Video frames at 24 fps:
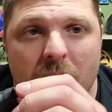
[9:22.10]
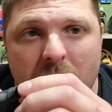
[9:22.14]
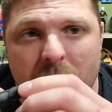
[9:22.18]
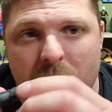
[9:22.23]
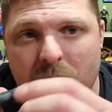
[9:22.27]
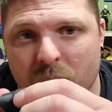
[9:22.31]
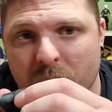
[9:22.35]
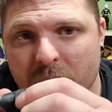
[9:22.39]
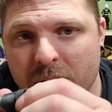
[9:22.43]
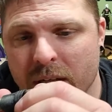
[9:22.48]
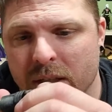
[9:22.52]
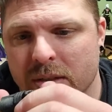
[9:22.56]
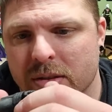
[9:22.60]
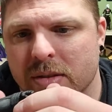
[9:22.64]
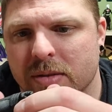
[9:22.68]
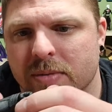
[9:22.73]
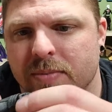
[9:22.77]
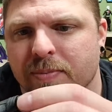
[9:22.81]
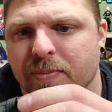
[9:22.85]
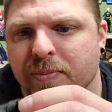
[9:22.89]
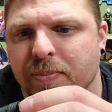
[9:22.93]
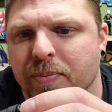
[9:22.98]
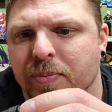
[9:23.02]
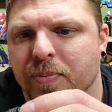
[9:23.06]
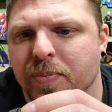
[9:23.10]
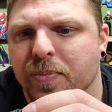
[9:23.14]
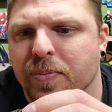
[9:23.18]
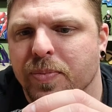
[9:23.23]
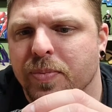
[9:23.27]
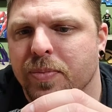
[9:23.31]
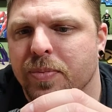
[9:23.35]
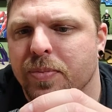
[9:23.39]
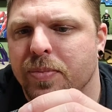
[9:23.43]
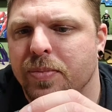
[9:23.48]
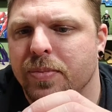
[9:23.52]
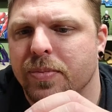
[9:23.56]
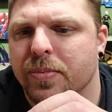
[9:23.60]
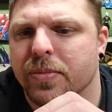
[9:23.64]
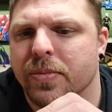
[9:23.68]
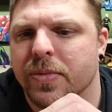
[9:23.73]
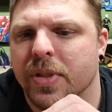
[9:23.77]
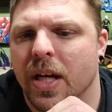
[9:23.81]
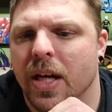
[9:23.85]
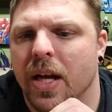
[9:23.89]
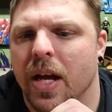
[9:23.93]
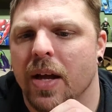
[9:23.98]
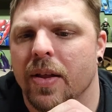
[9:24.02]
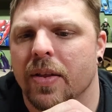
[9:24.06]
wrists,
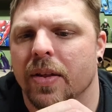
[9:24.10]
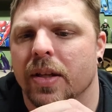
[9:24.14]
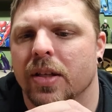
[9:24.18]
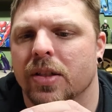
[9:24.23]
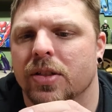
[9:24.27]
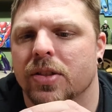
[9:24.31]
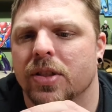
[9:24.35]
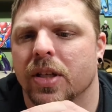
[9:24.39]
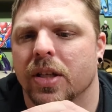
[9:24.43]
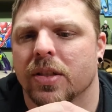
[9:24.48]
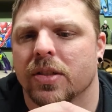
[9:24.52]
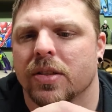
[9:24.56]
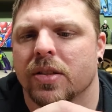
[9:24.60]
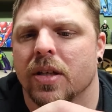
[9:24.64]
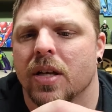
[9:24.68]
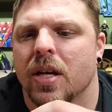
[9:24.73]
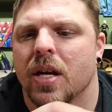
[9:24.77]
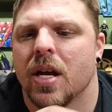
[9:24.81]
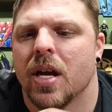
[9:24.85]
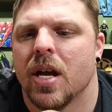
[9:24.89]
and it's just